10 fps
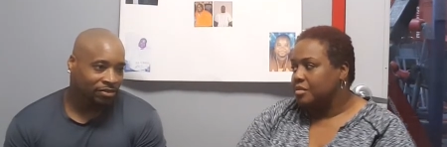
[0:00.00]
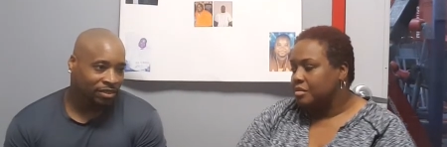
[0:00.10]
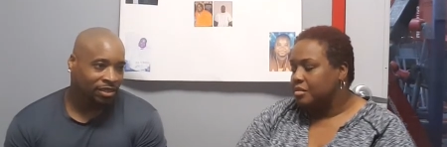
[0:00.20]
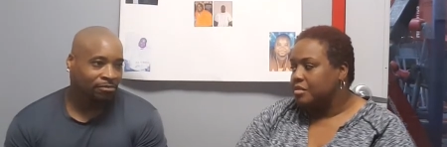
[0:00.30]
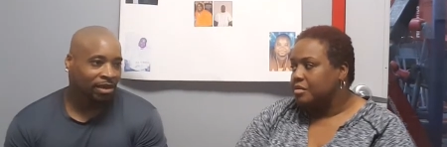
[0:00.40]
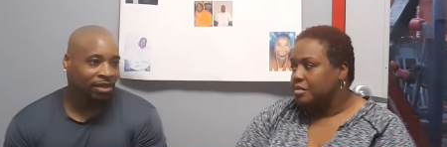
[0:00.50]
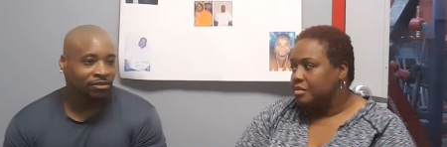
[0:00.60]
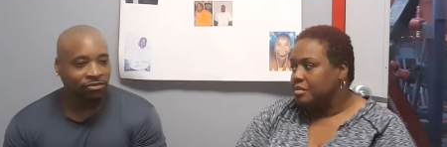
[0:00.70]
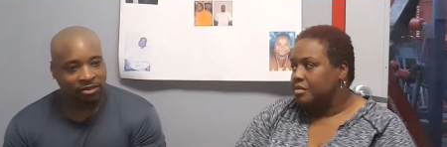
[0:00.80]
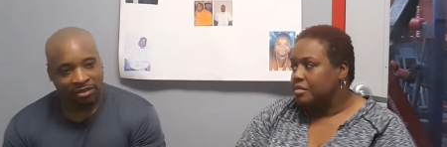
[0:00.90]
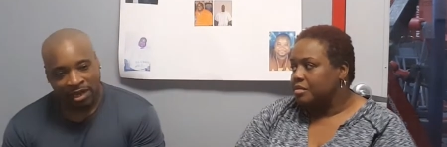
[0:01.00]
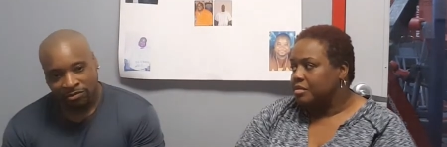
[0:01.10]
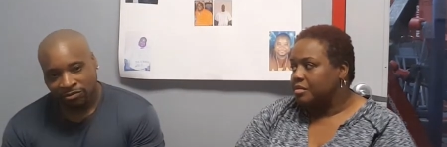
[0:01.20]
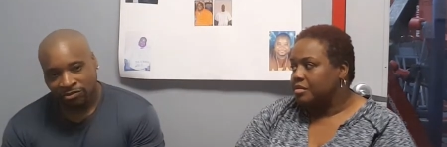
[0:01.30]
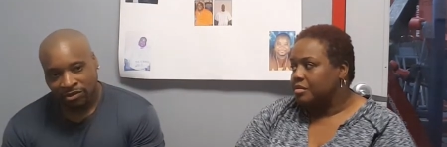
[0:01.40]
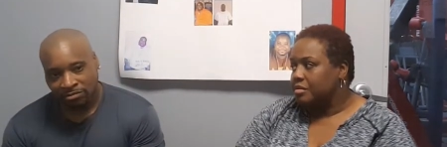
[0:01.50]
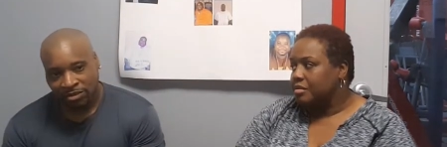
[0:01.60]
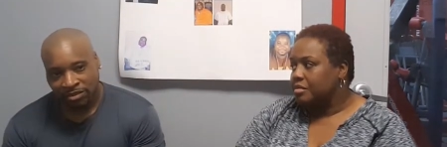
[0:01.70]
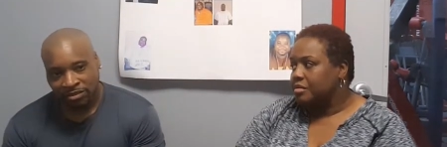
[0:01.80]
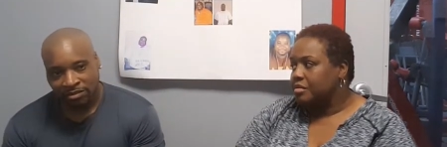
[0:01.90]
Speaker 1: Then I come back and do another hour on the
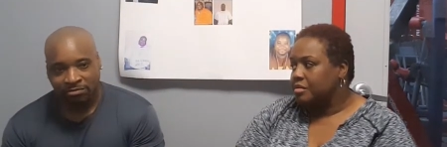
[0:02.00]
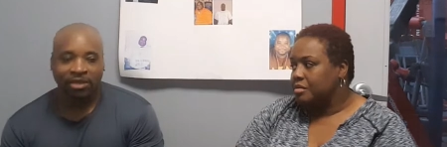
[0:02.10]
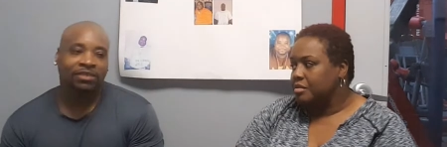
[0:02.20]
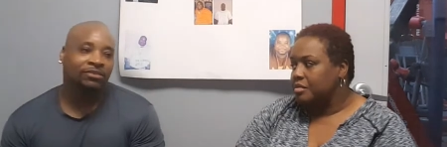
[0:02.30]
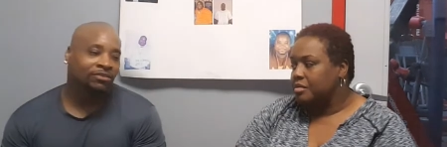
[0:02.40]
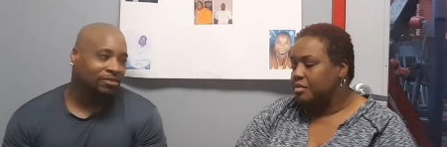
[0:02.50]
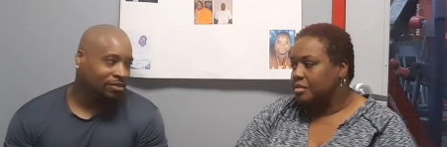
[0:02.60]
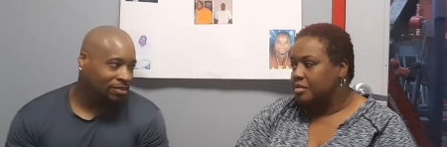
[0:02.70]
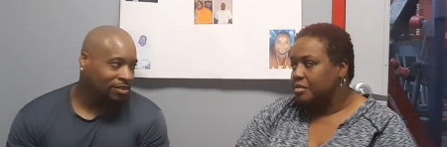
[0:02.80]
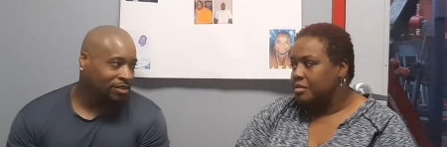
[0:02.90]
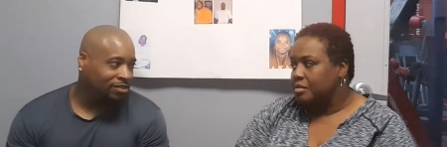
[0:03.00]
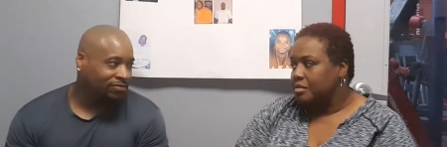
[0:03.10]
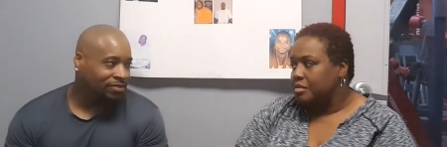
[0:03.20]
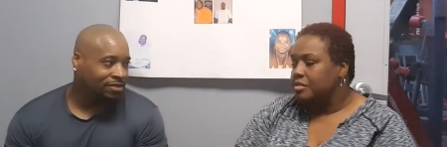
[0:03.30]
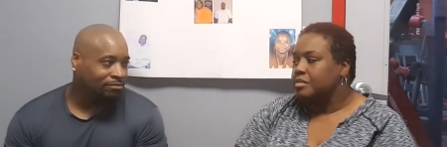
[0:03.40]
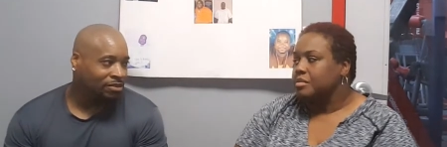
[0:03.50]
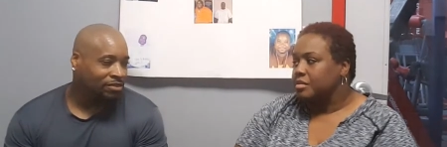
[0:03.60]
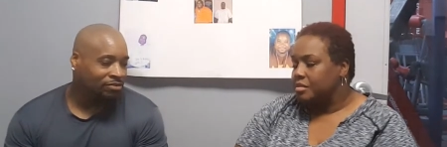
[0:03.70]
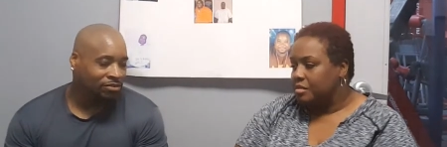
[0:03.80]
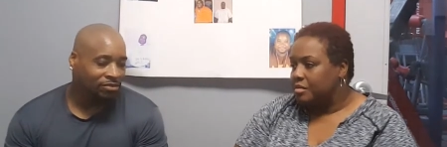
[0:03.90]
treadmill, go back and do another 10, 15
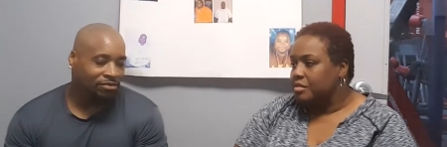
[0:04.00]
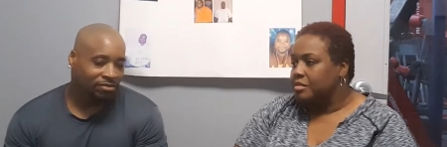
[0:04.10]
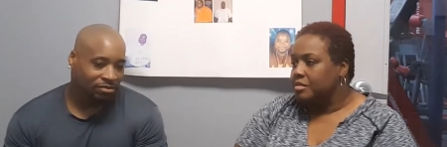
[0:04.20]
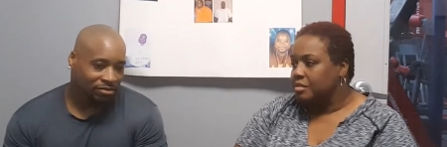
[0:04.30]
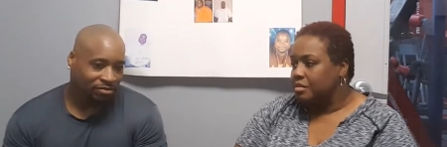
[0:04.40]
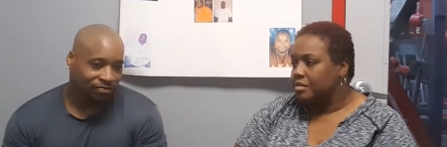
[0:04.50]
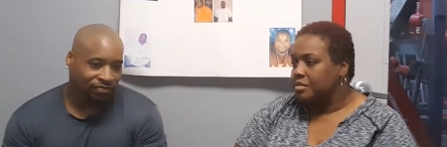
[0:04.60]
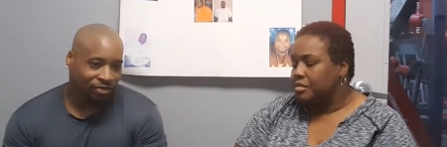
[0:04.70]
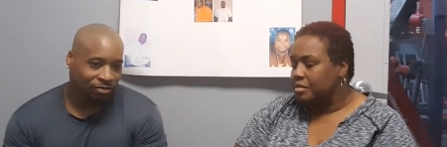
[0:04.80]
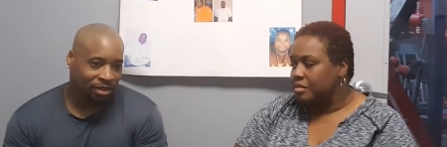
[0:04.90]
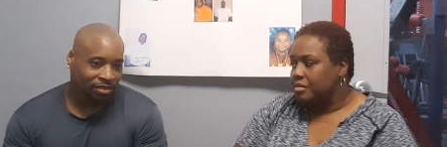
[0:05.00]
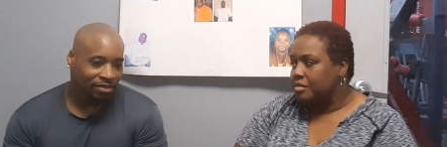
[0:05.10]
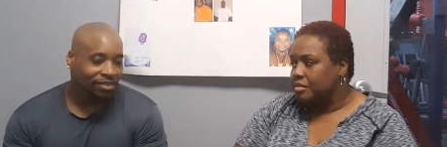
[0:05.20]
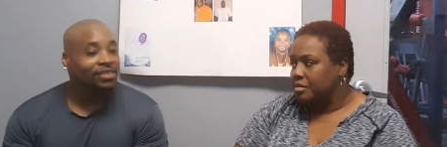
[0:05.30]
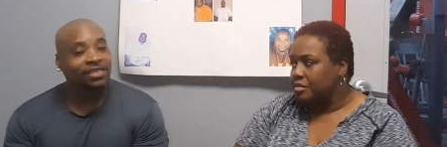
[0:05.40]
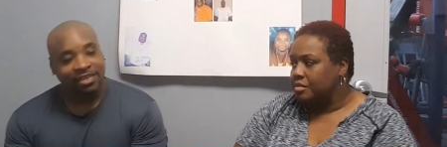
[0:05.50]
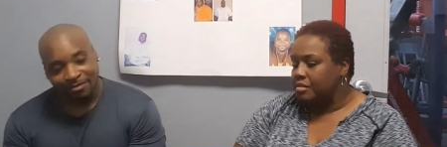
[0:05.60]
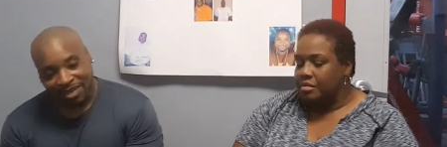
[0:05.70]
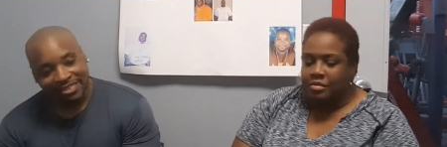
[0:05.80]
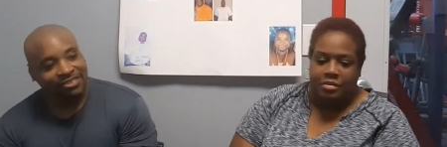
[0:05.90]
minutes on free weight. Come
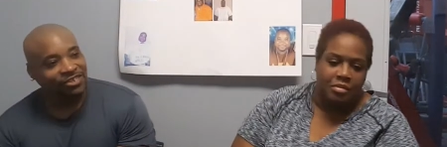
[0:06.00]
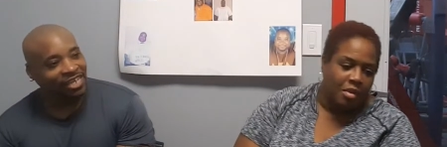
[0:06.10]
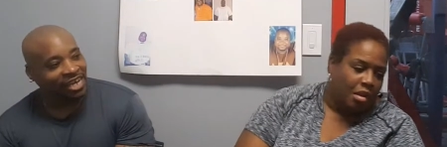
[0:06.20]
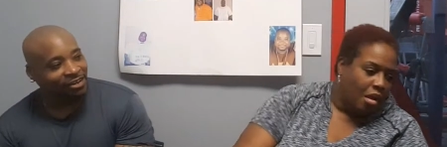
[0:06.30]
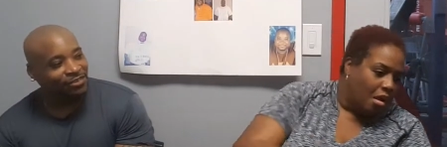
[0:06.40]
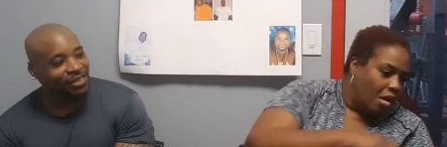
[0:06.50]
back and do another hour.